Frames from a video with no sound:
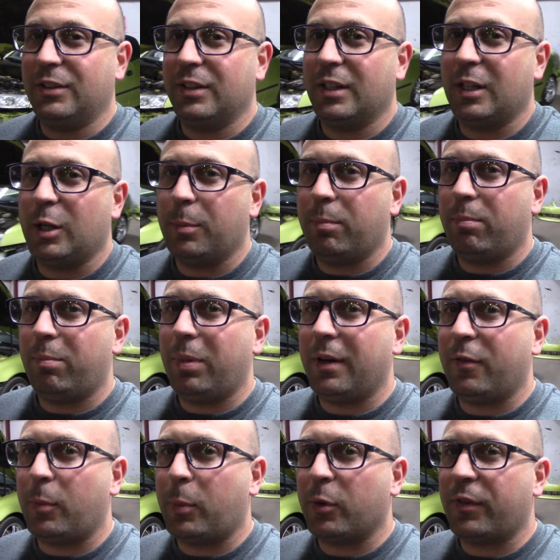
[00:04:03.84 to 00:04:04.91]
a bit
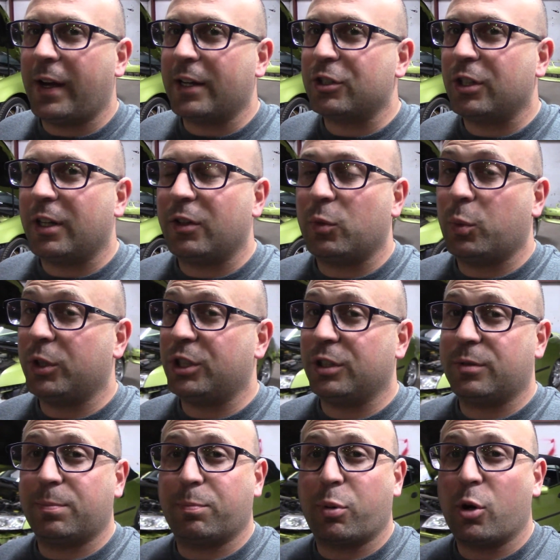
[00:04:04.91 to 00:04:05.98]
of a perfectionist, which
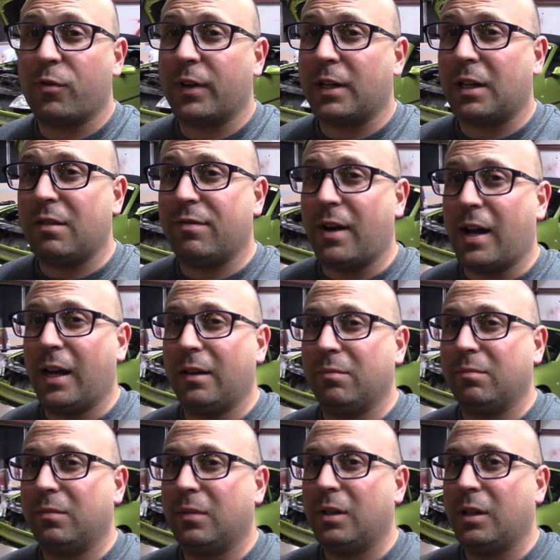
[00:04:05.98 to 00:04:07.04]
is perfectly fine,
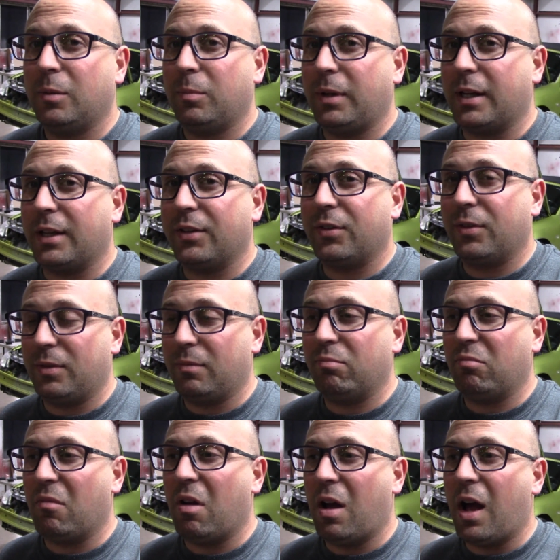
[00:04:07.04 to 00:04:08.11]
because
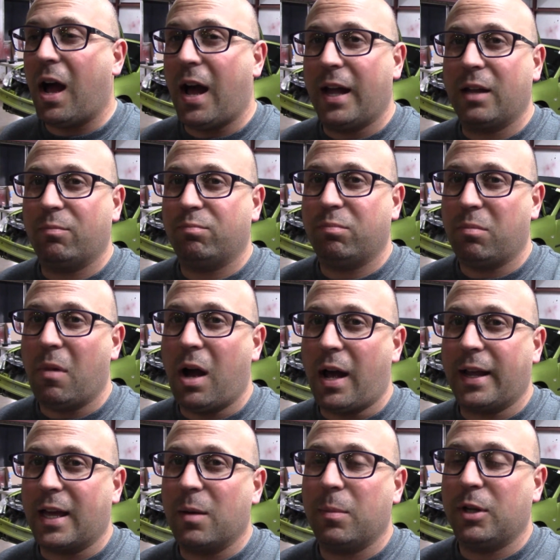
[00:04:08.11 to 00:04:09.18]
I
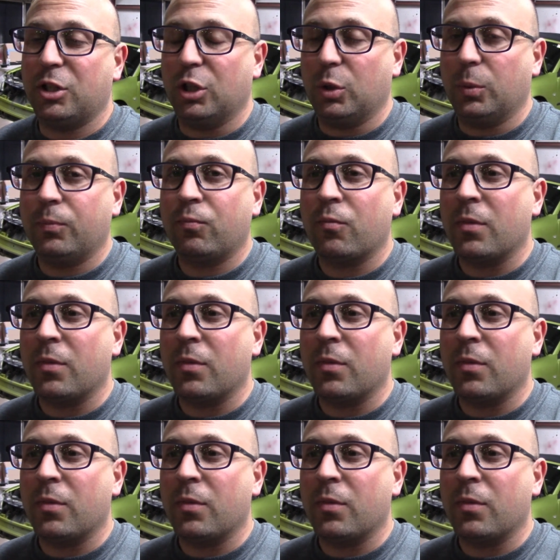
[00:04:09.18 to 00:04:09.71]
can be too.